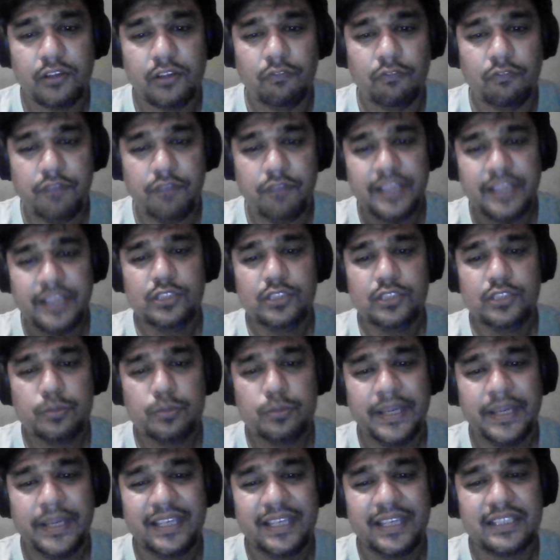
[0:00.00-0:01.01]
When you
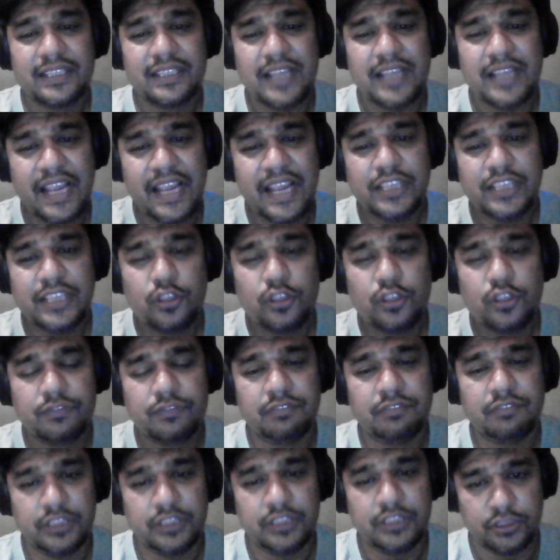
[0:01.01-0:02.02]
make any of
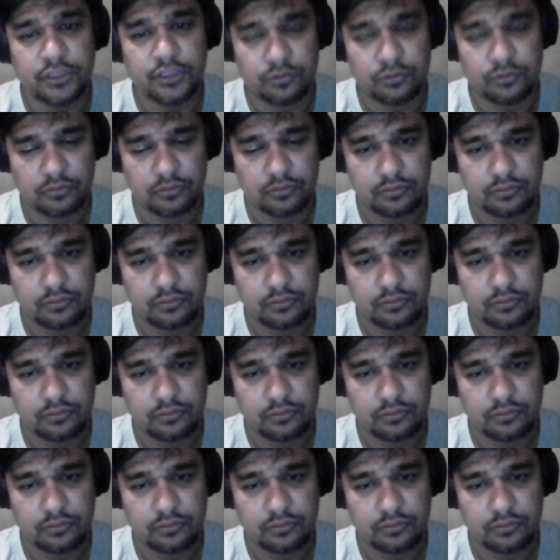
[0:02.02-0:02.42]
the video,